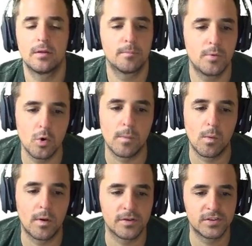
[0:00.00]
Boom, I
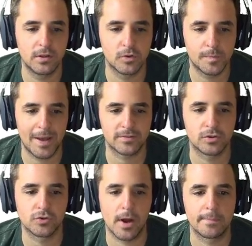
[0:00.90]
want to see those passes
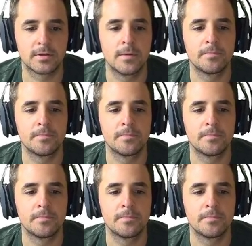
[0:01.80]
dropped.